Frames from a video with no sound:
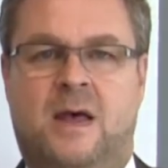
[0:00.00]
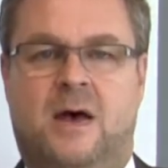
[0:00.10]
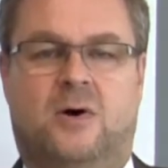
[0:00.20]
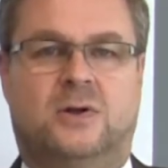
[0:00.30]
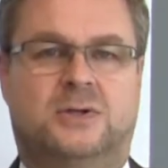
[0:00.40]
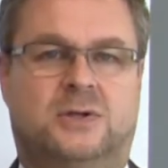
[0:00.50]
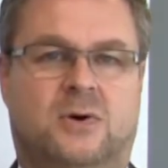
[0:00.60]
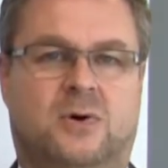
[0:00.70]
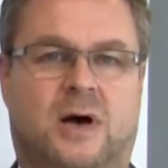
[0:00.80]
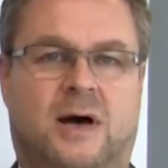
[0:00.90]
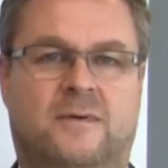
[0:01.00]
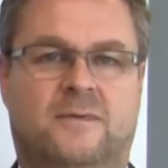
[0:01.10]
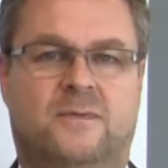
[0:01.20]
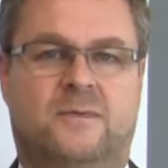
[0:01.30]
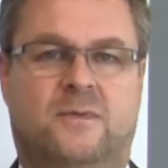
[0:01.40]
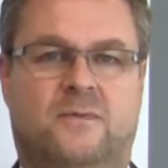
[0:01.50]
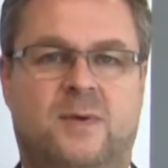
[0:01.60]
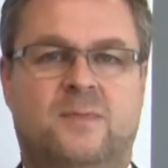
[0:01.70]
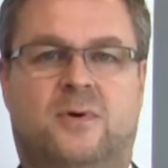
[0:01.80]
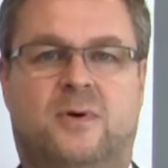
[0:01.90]
Also,
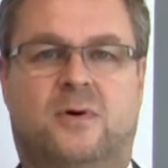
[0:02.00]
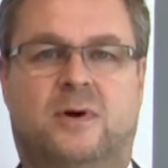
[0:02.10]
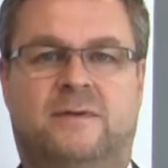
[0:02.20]
Finpro,